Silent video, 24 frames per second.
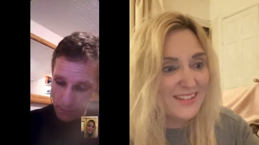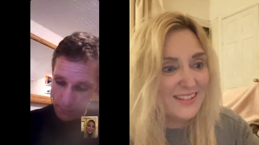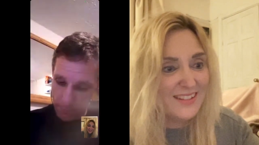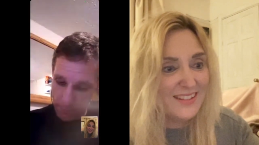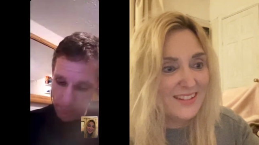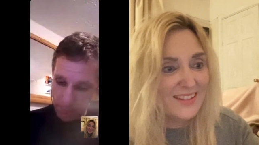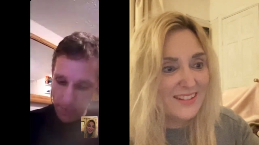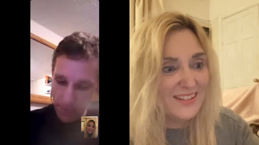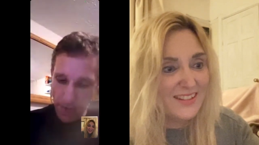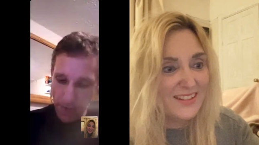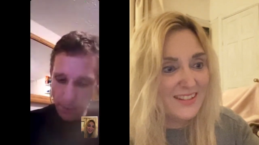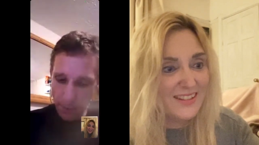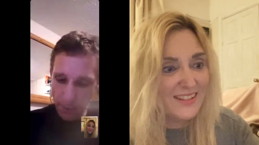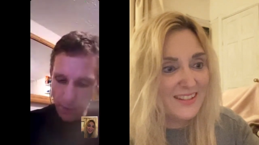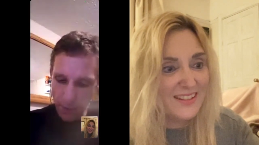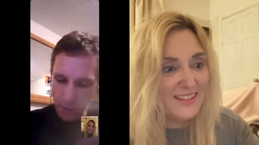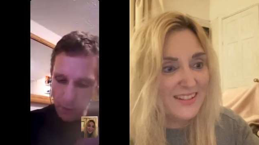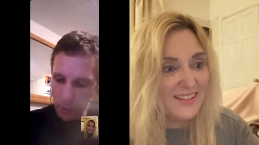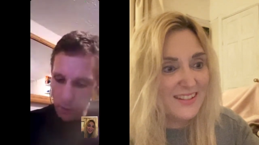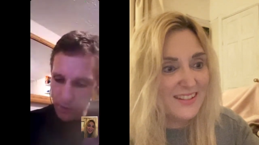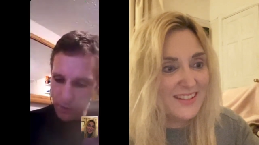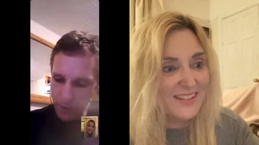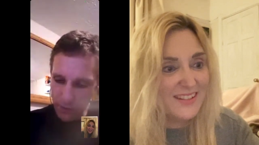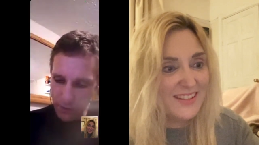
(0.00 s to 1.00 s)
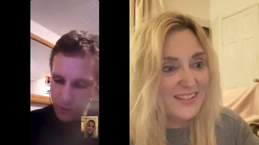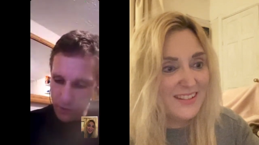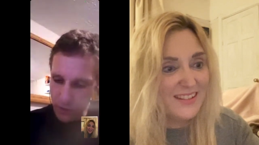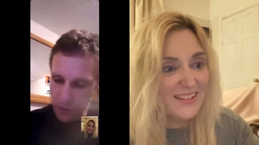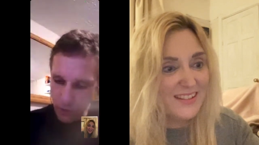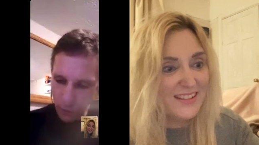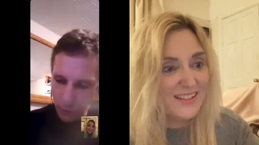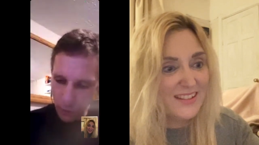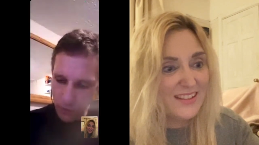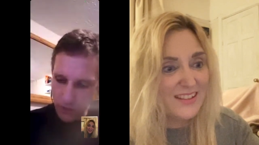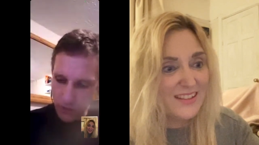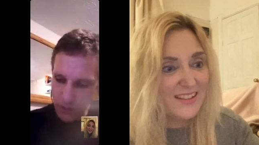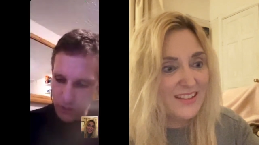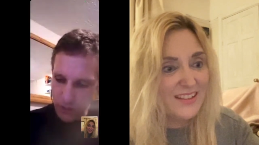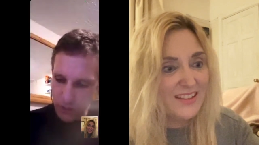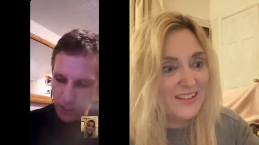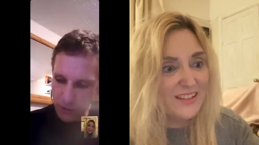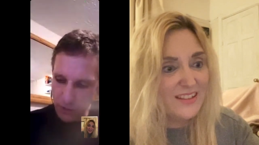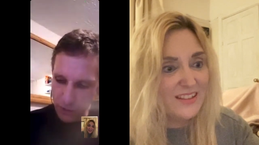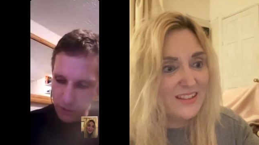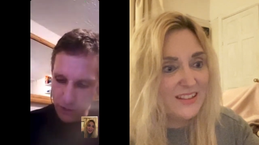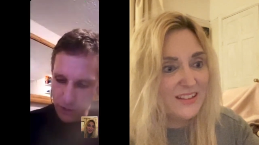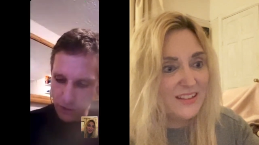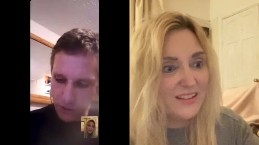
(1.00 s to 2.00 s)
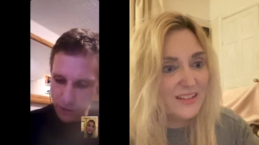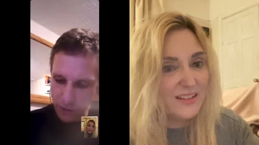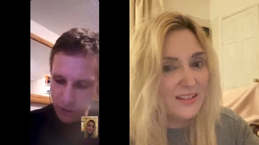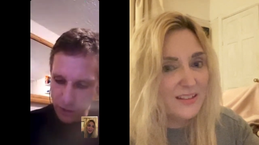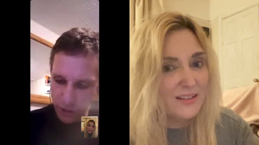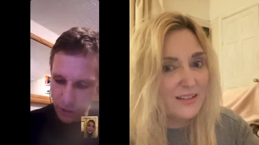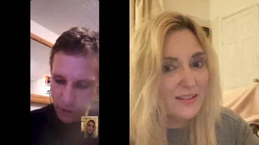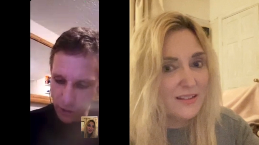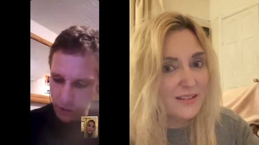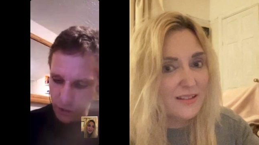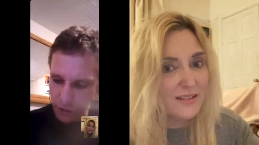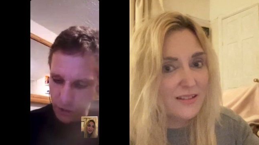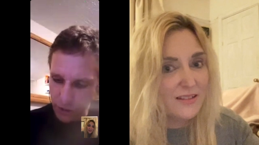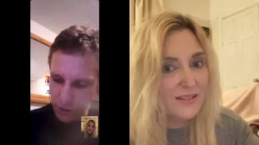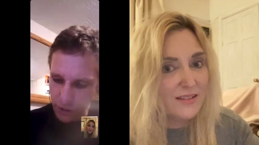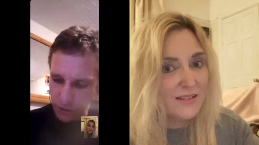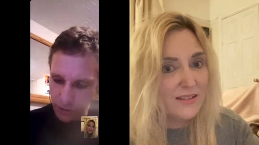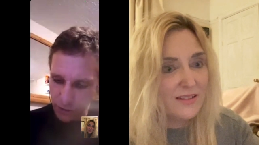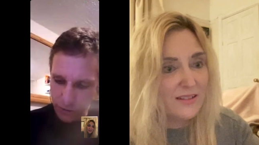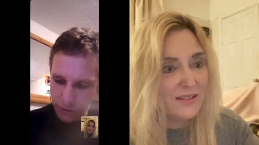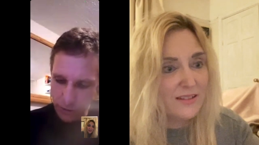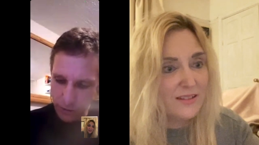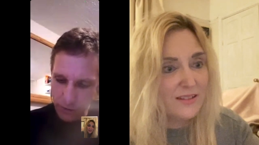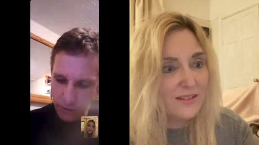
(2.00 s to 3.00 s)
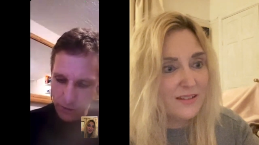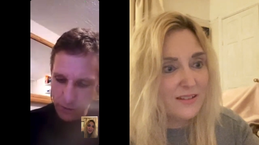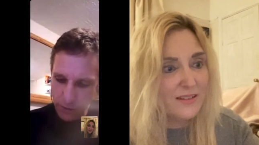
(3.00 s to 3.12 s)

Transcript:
Speaker 1: Um, how about going to the store and seeing the, the shirts?